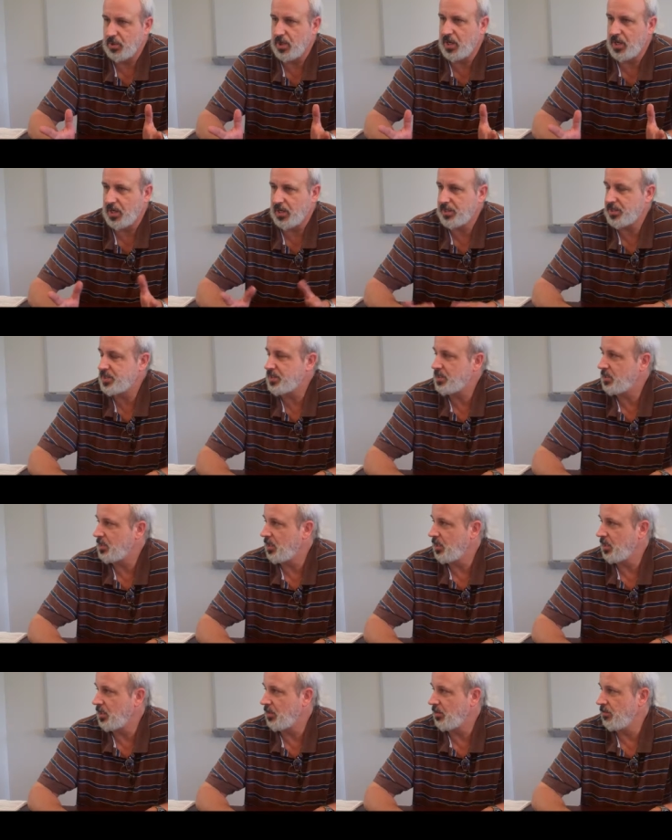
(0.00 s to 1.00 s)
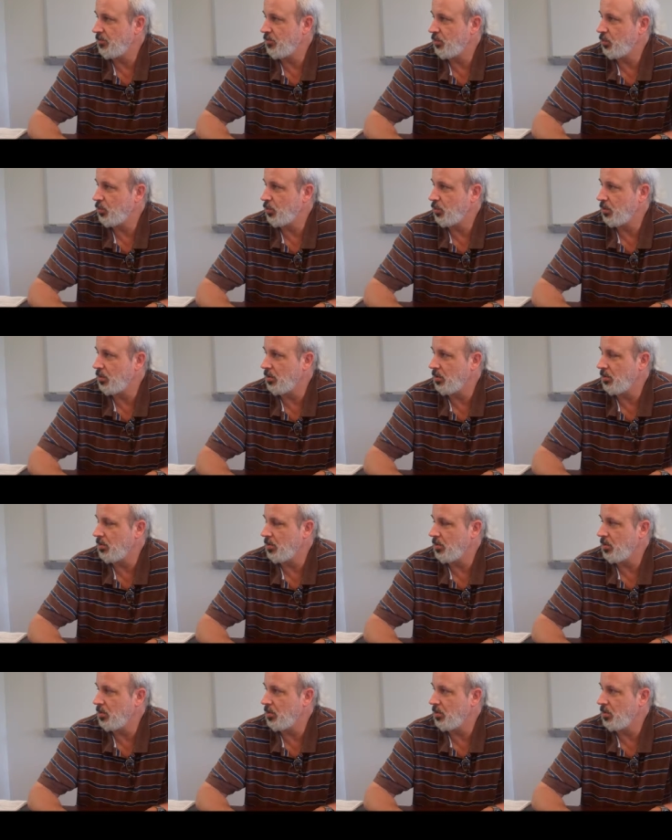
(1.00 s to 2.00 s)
product, um, were